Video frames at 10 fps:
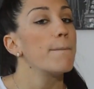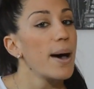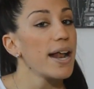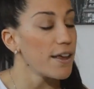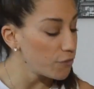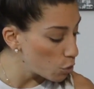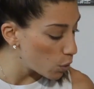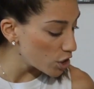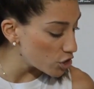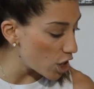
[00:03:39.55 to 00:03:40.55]
but if you
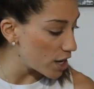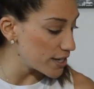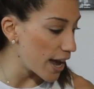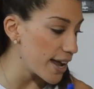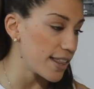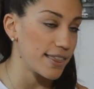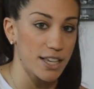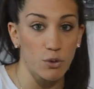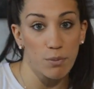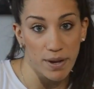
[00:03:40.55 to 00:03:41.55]
were to start a diet,
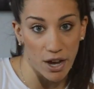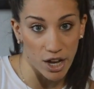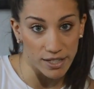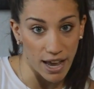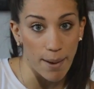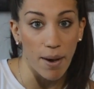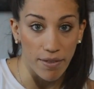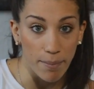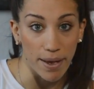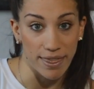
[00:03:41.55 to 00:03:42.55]
this would be a good time
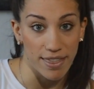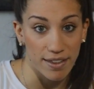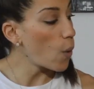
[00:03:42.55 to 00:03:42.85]
of the month.